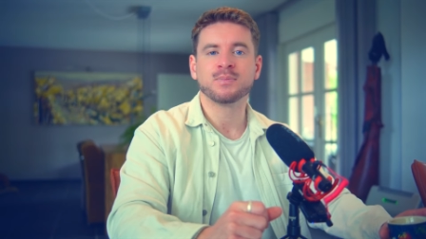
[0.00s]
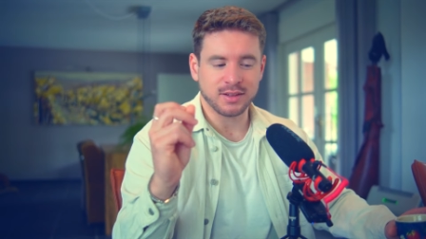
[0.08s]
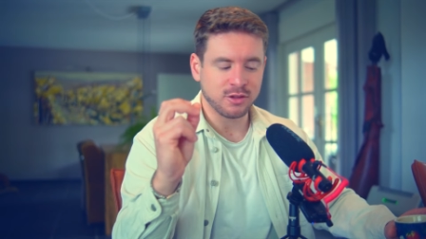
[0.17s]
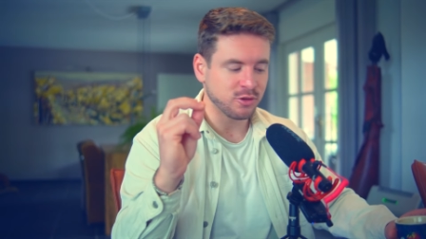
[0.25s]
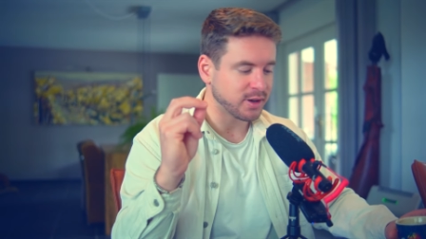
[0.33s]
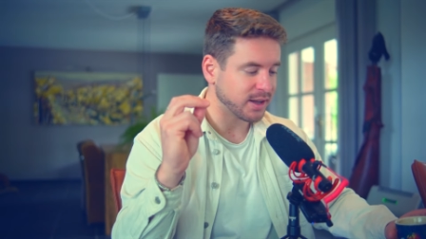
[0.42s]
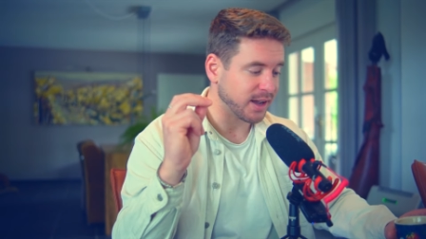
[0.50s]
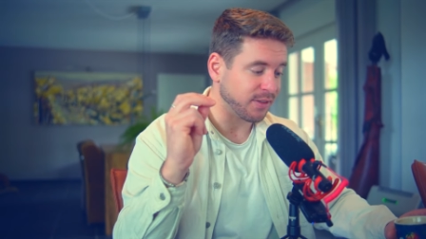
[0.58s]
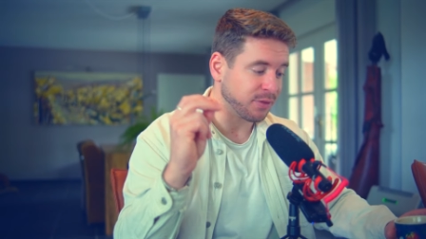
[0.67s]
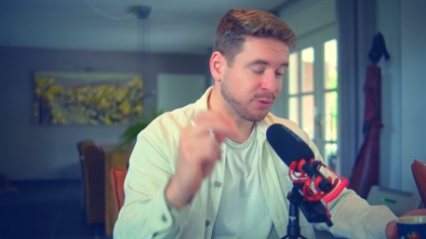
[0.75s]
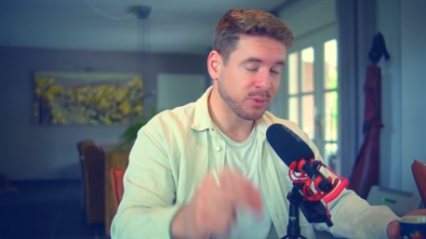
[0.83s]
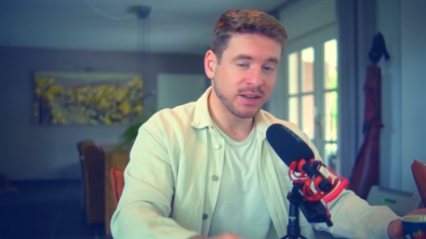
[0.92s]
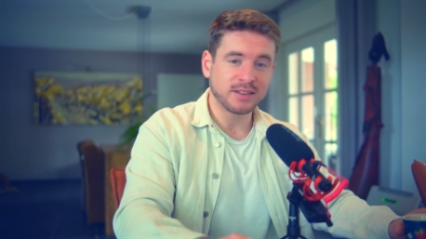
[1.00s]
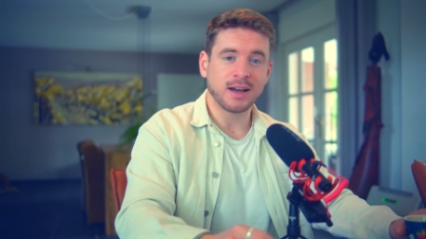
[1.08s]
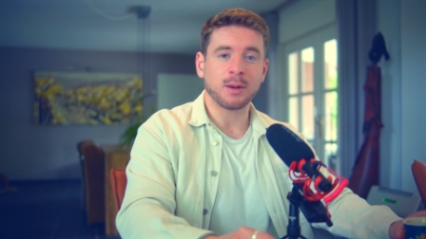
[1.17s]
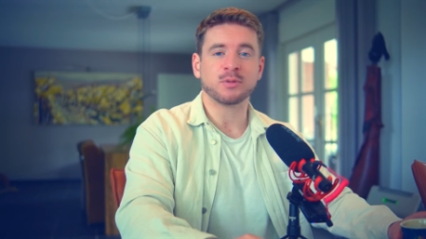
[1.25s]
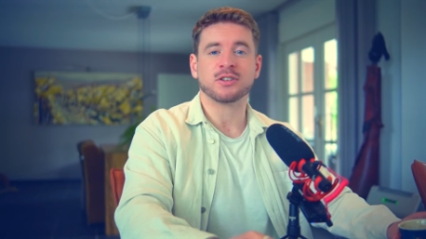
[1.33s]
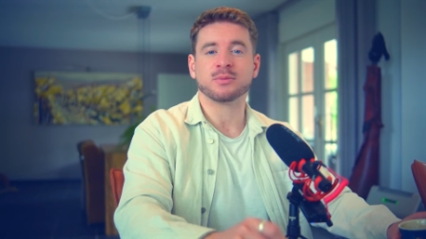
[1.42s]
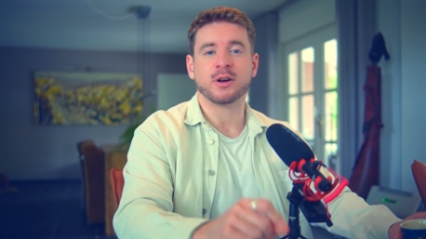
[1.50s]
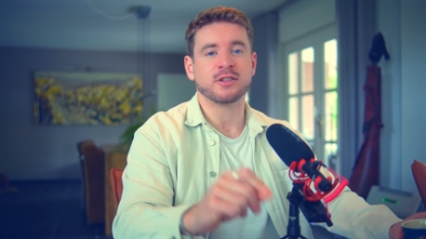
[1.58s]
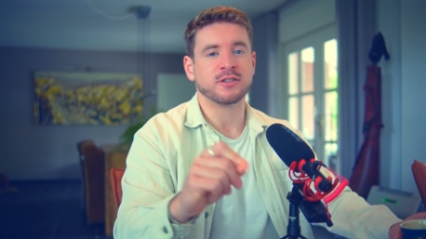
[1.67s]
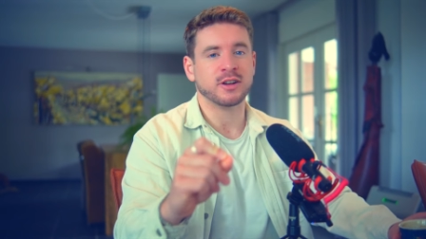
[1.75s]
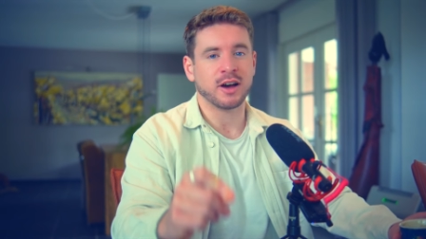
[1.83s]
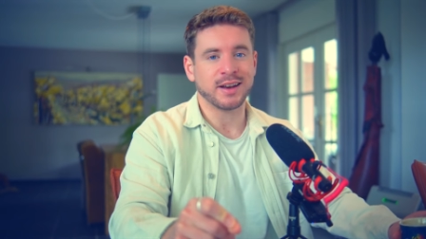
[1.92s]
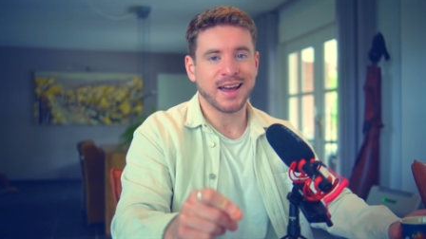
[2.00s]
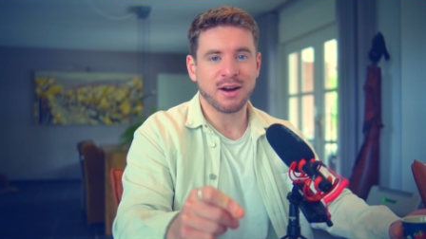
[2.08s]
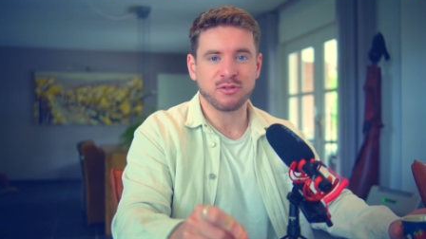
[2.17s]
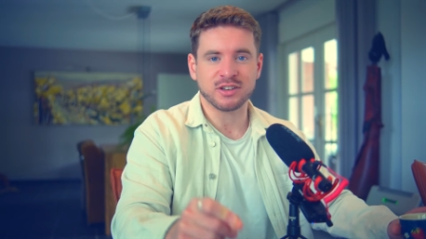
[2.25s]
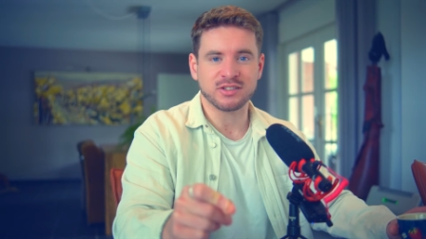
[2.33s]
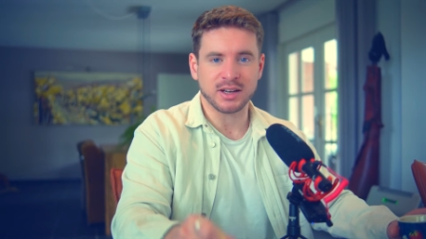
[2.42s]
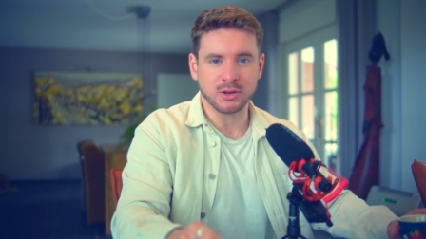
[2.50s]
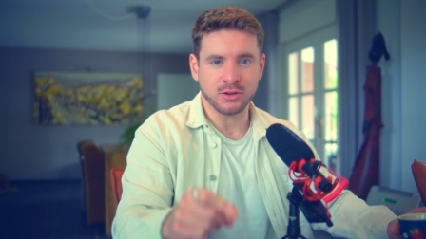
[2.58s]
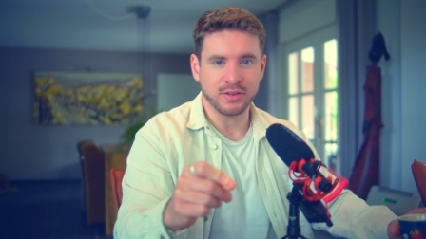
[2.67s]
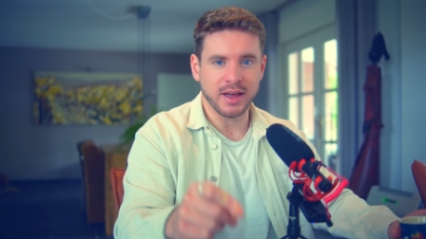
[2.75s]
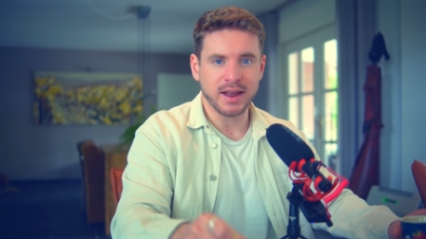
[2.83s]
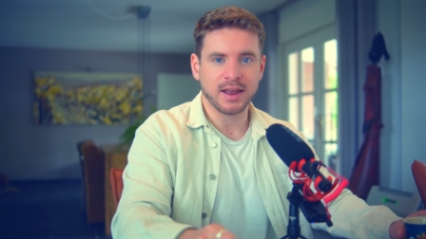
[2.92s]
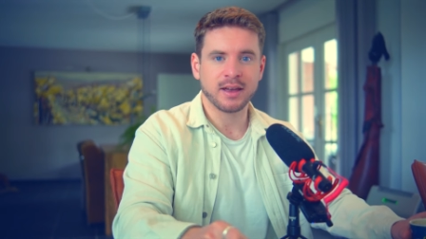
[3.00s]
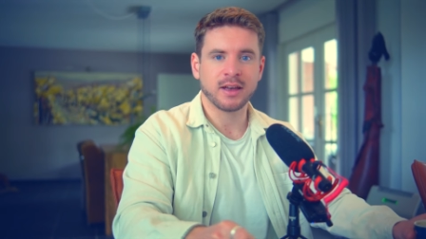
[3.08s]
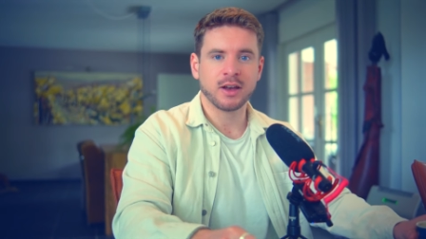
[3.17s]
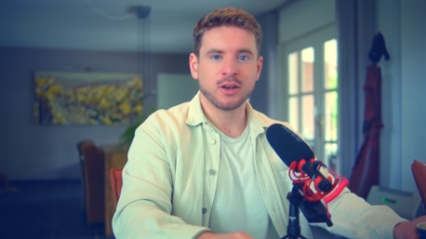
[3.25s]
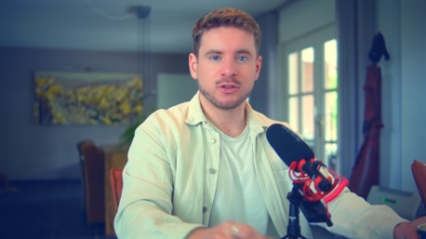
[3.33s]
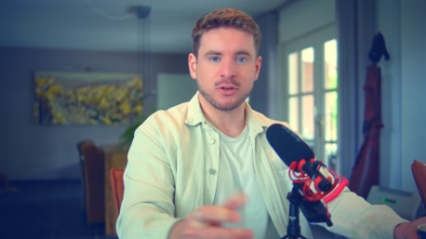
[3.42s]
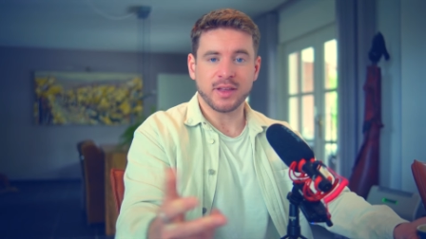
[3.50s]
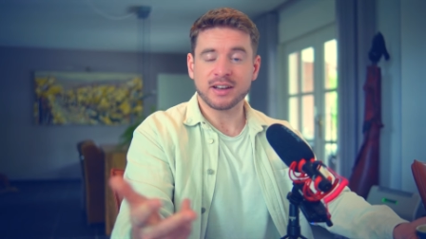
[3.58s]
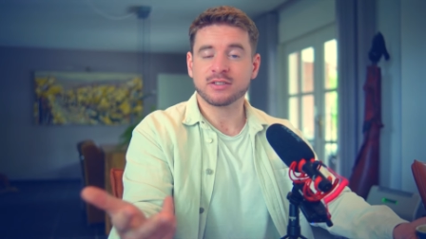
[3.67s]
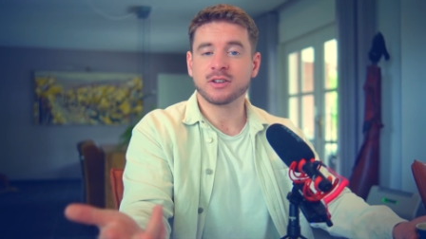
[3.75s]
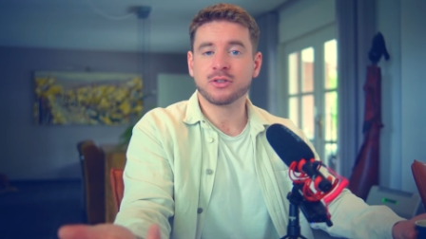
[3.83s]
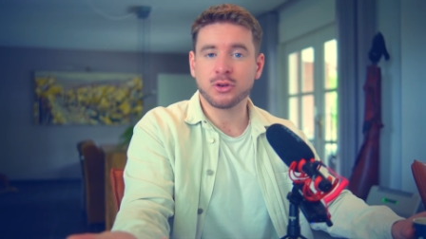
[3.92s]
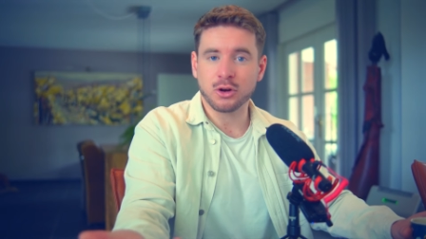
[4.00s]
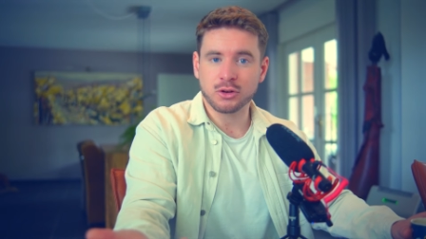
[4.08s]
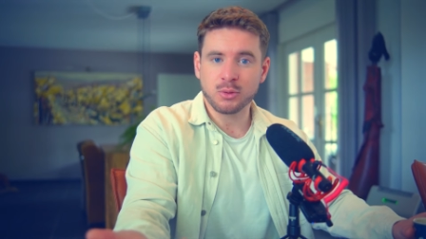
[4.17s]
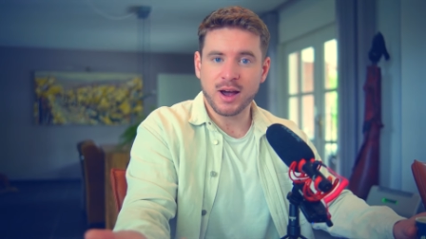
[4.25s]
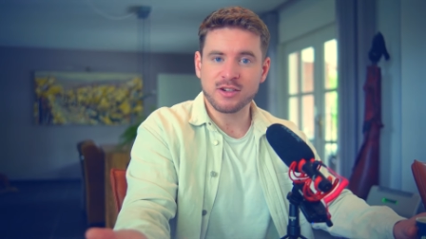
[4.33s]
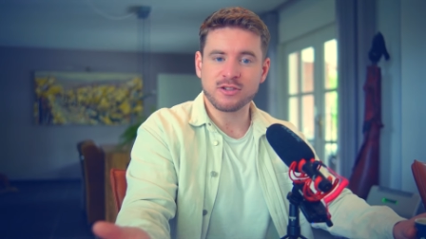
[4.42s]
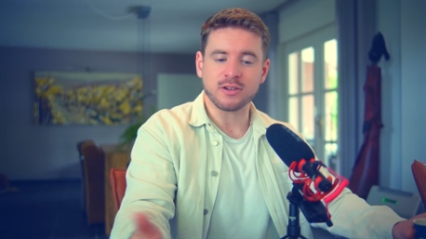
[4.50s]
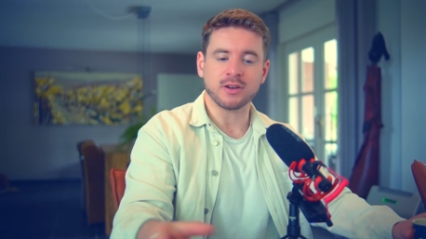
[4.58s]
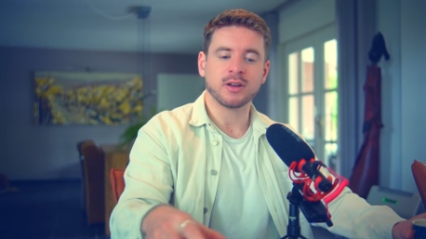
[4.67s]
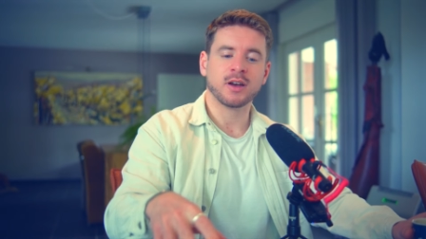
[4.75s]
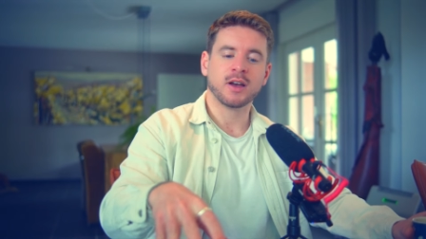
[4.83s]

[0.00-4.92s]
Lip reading: that you can get 3 times as much done every single day. So that is the third question.